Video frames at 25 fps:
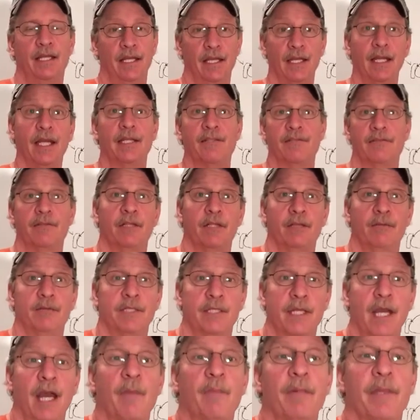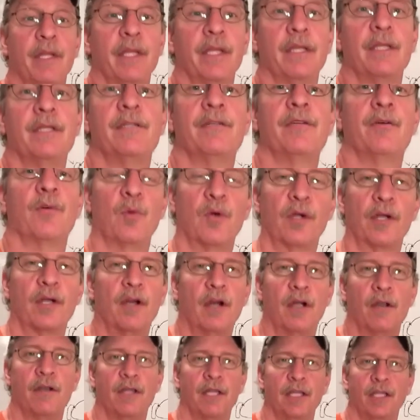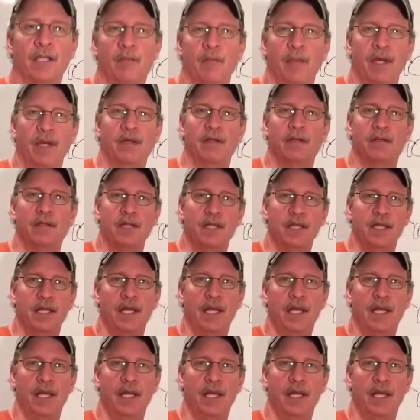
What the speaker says: And that's really what's happening, is you're work hardening the metal